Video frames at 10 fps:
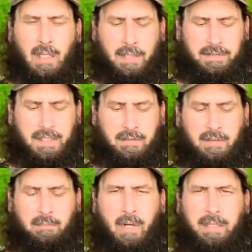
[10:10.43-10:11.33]
I think
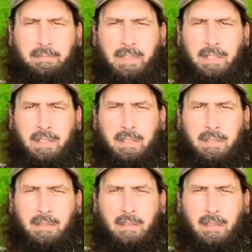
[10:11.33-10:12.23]
there might
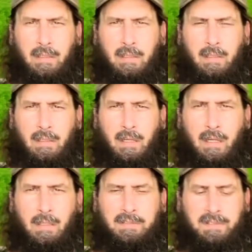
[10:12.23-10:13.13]
be
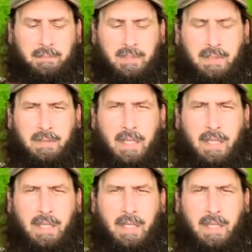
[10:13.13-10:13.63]
something